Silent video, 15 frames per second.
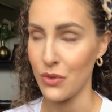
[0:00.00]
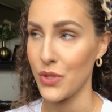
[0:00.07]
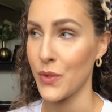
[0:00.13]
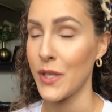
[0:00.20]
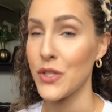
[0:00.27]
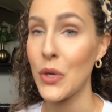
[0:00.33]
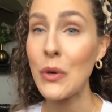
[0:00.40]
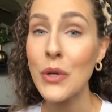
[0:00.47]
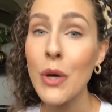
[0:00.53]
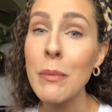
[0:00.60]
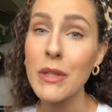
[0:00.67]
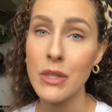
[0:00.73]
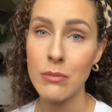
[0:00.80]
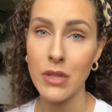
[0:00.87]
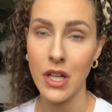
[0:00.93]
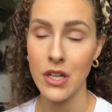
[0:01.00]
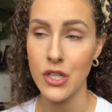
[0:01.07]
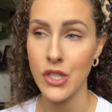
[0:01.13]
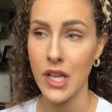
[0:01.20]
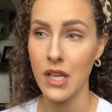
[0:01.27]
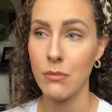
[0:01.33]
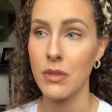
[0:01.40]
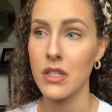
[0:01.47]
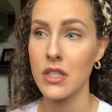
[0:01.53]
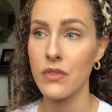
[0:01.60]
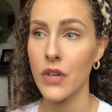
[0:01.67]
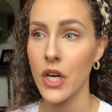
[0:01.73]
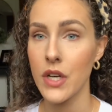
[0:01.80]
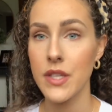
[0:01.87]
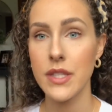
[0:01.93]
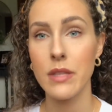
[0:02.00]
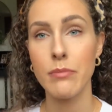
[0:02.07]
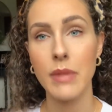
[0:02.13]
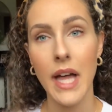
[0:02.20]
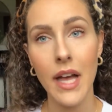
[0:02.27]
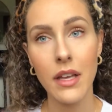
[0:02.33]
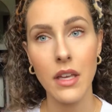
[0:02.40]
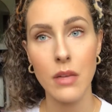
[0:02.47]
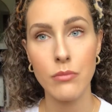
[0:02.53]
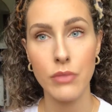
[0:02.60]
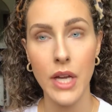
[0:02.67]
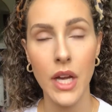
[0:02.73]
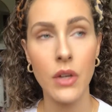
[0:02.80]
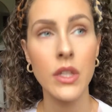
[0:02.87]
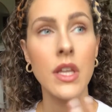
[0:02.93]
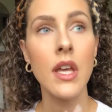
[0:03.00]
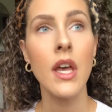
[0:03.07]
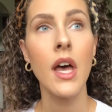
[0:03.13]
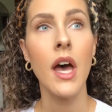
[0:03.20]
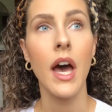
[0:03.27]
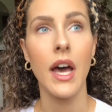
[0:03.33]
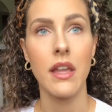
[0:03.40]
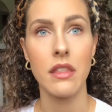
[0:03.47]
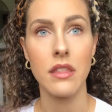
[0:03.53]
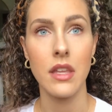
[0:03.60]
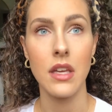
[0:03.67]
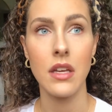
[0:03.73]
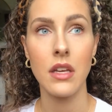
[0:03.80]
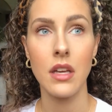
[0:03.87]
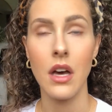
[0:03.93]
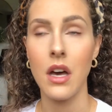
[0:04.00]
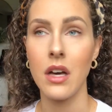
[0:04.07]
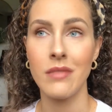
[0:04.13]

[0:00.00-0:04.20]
So I don't know about the blonde shade, but as far as the black and brown, I think